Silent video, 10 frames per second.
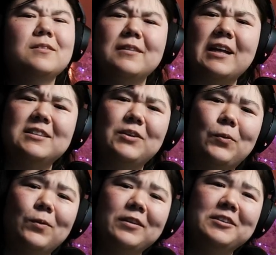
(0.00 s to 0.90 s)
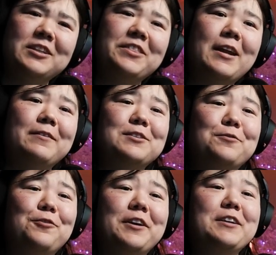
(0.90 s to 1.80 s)
That's an orange? I thought it was a
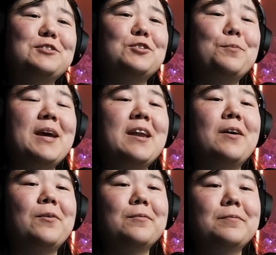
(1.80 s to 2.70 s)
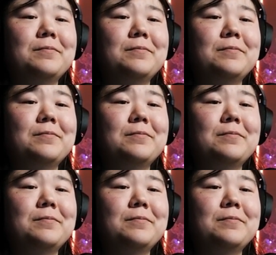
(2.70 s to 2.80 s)
freaking tomato.